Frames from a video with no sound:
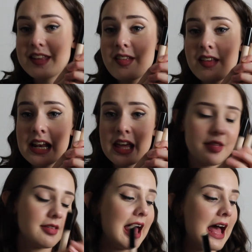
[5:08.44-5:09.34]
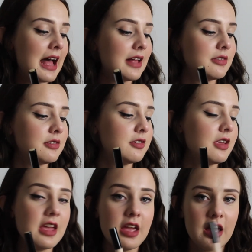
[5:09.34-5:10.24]
concealers, and
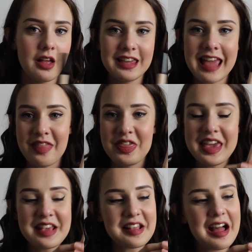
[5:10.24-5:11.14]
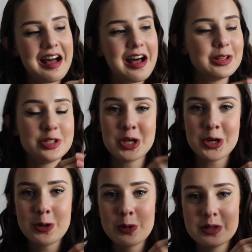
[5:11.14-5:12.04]
yeah, these are
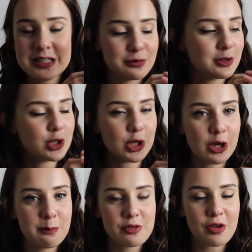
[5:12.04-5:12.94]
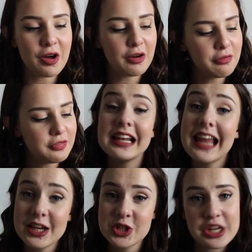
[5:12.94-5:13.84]
2 different tubes of
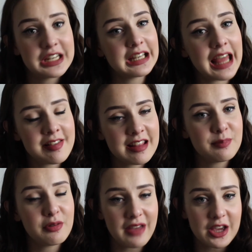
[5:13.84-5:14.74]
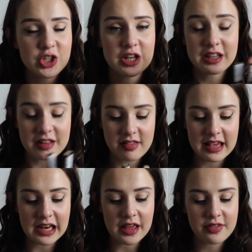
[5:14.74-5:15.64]
Collection Lasting Perfection
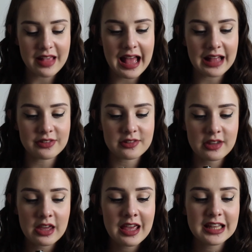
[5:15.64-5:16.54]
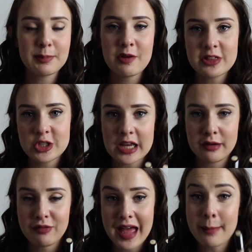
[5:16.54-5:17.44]
concealers, and they're both in the
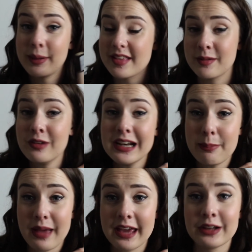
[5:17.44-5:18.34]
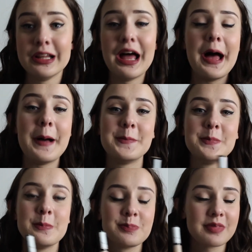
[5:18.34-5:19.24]
shade Fair because I'm really pale,
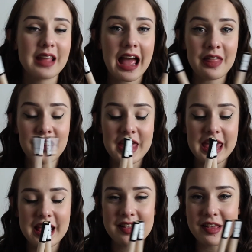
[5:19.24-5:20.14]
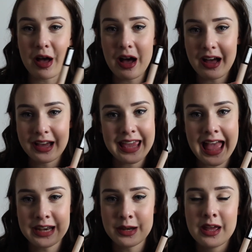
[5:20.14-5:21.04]
and these are,
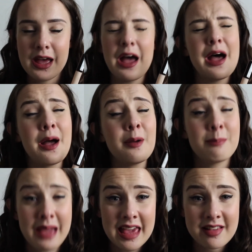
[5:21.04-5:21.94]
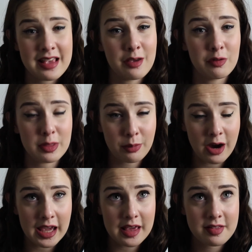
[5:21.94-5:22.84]
again, amazing for the
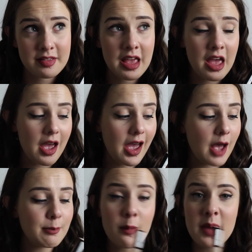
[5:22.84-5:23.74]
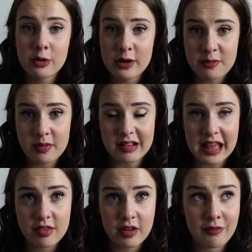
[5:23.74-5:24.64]
price. On my Christmas
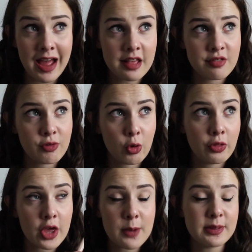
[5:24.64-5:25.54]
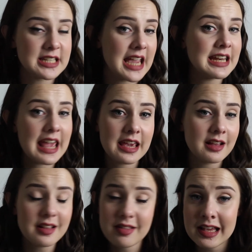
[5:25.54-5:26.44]
list I've asked for the Urban Decay
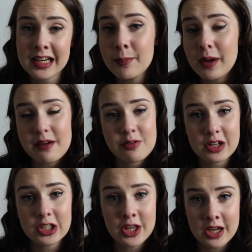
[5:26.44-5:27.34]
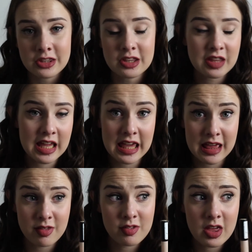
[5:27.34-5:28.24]
Naked Concealer, but I've still heard that
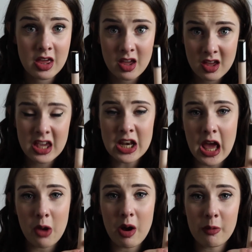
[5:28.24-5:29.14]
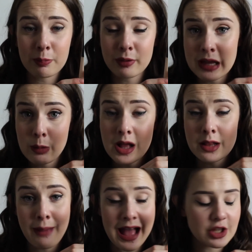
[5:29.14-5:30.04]
these, you know, are pretty
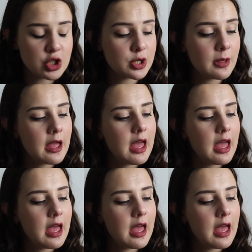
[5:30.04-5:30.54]
well matched.